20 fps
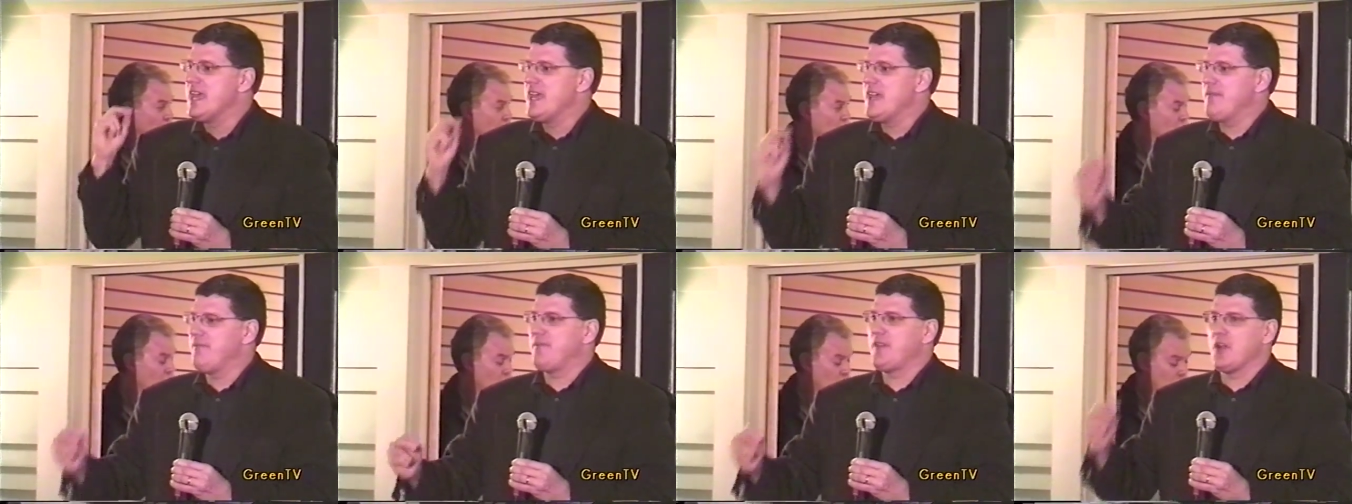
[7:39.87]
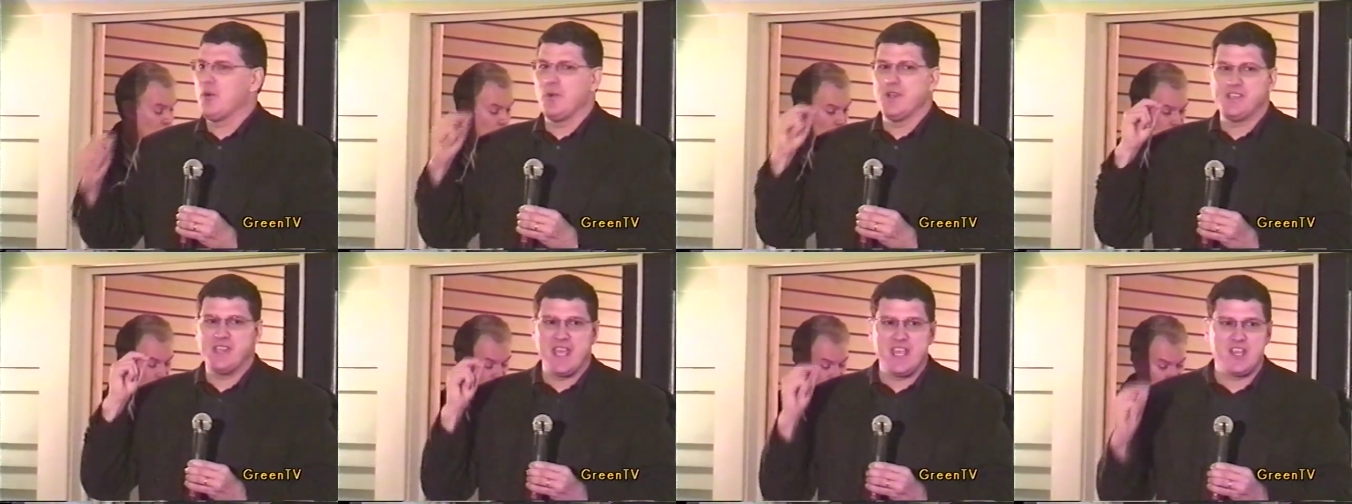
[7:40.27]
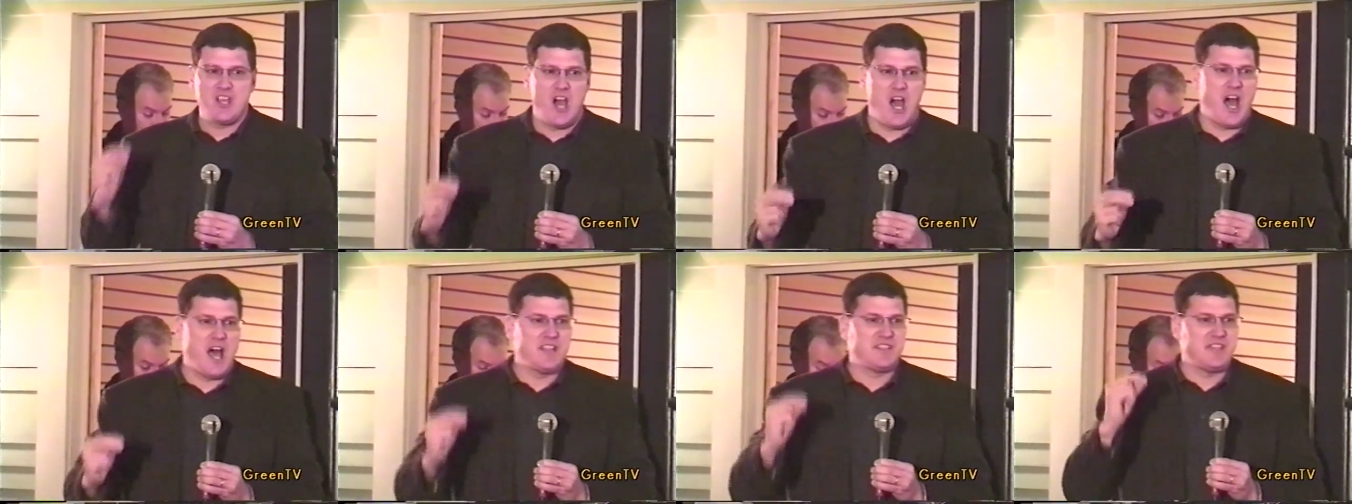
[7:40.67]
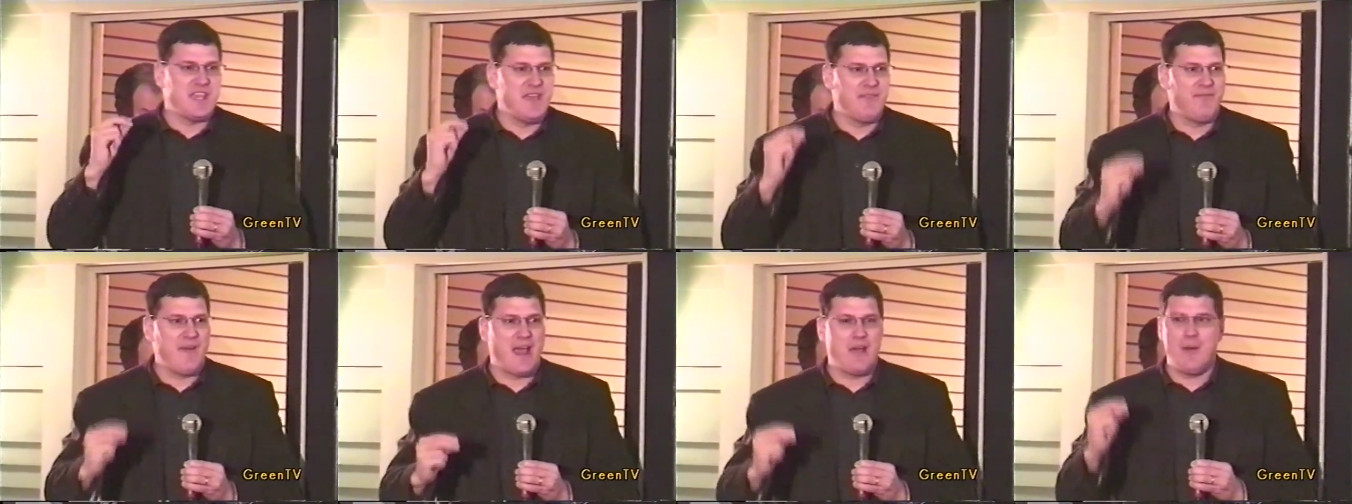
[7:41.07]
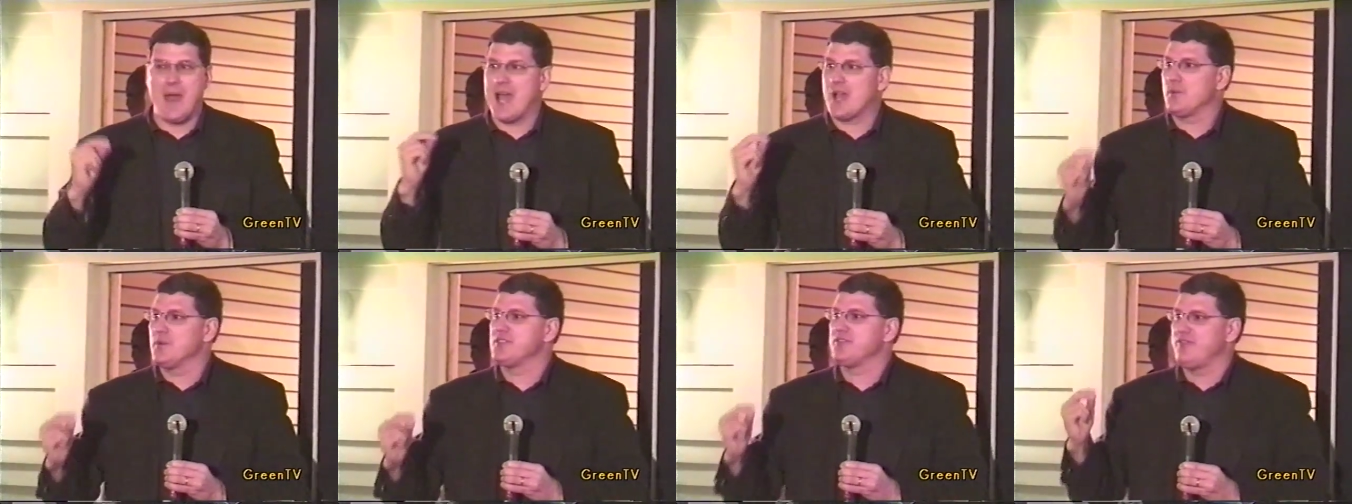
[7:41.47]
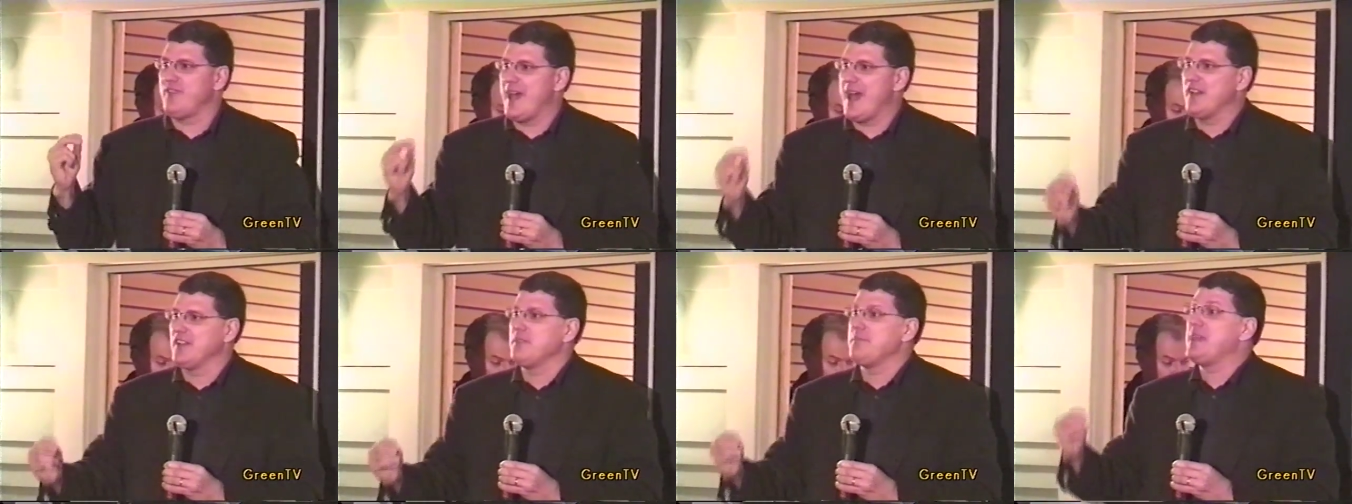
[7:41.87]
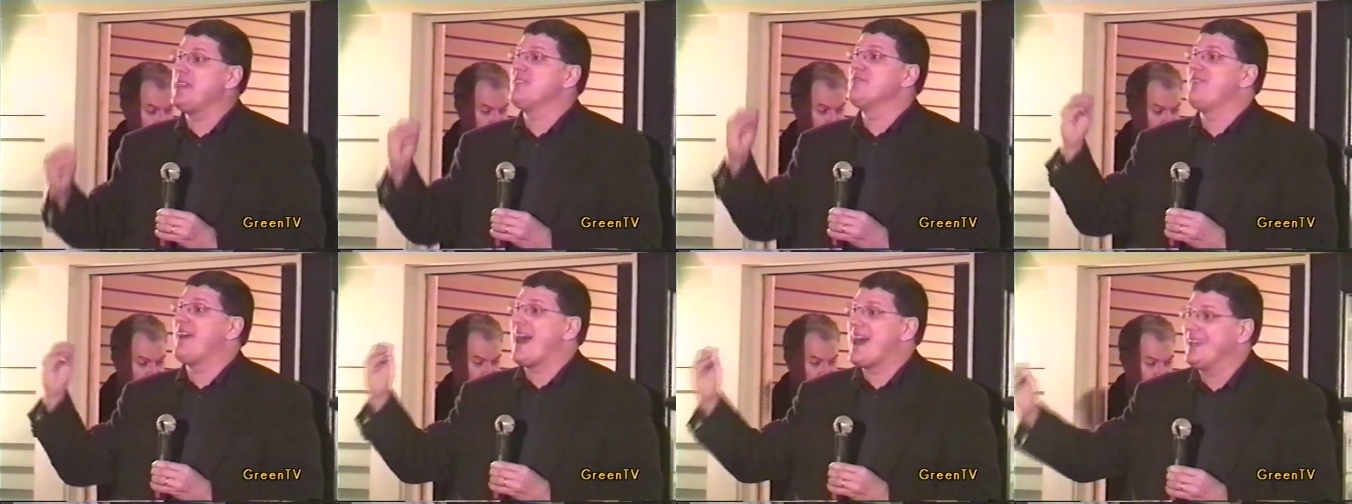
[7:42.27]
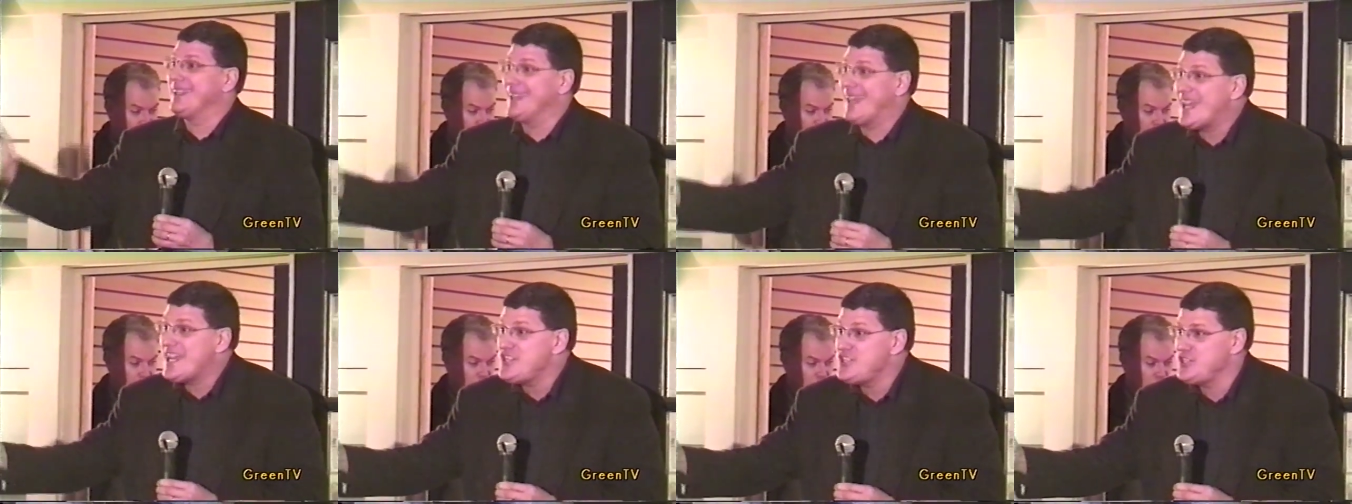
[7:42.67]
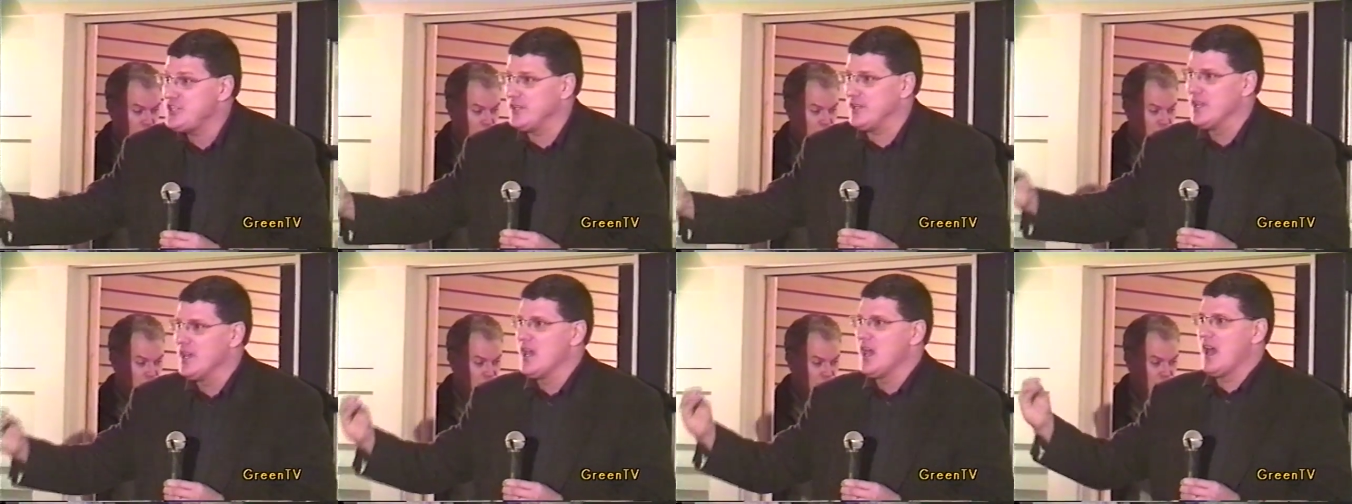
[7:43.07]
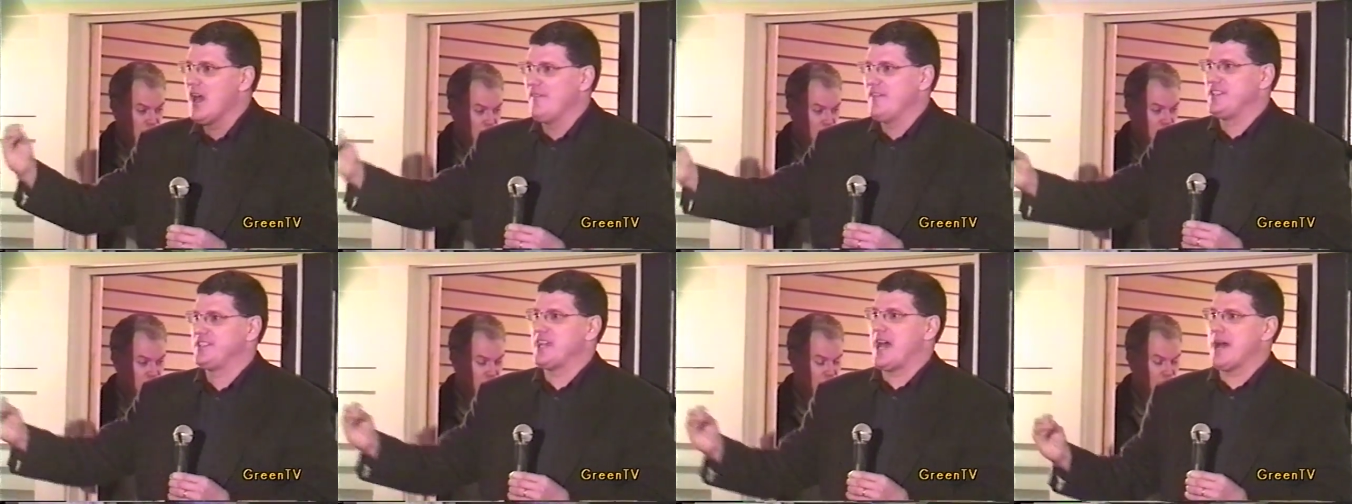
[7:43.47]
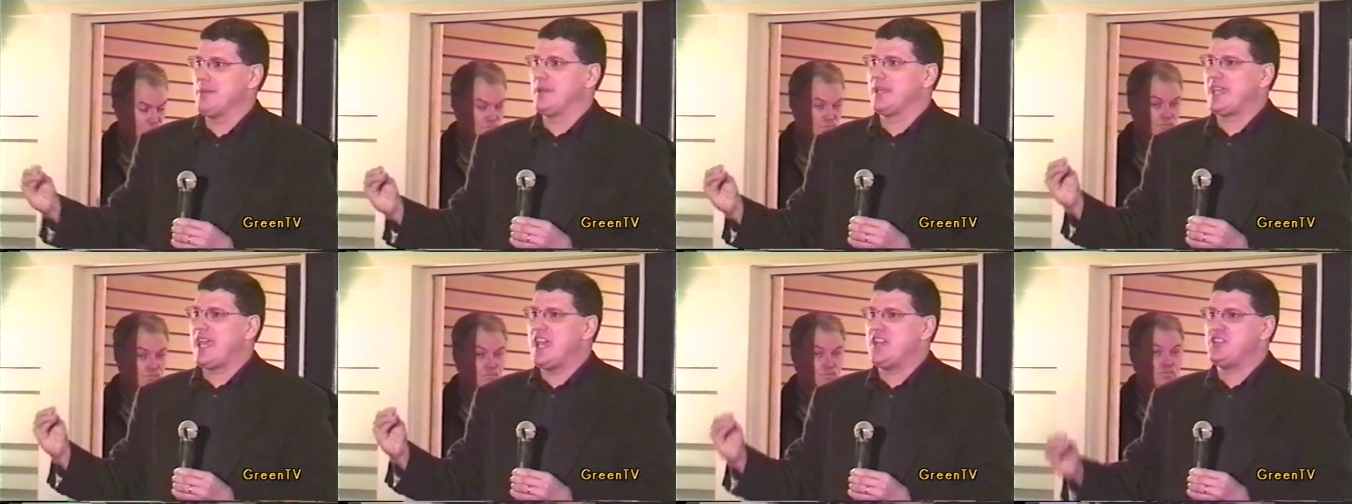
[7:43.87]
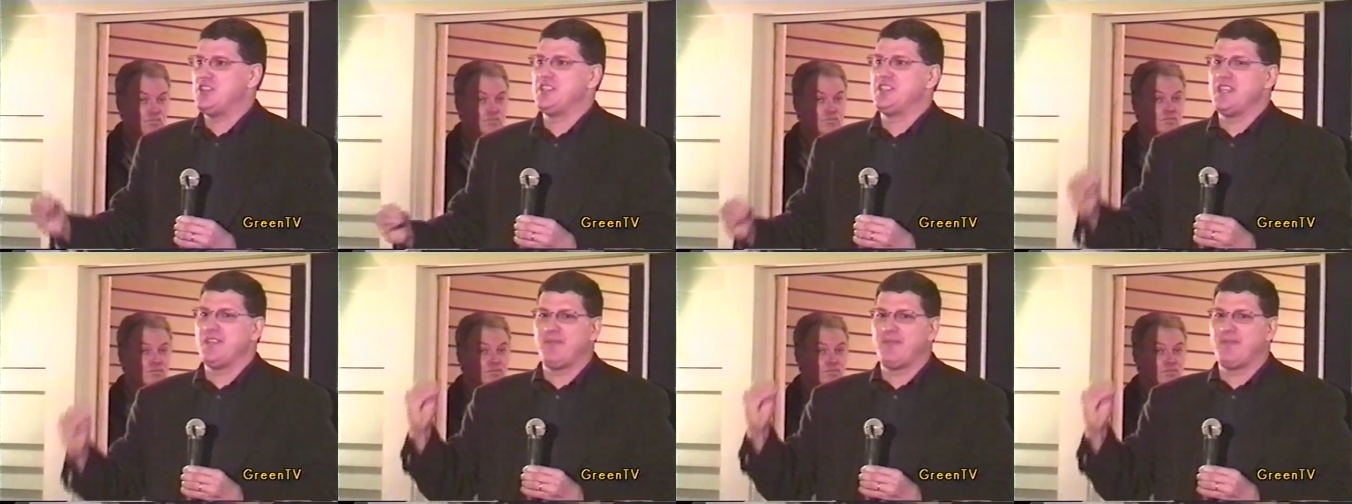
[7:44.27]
if there was a cause, if Iraq was found to be in violation of its obligations,